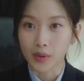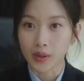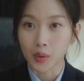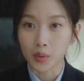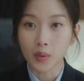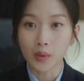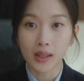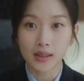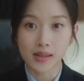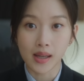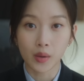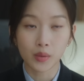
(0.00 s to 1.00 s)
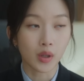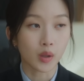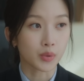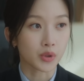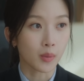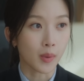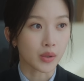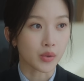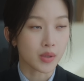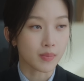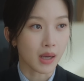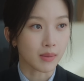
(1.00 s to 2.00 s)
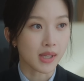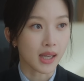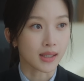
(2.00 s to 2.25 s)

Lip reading: They submitted this evidence during trial,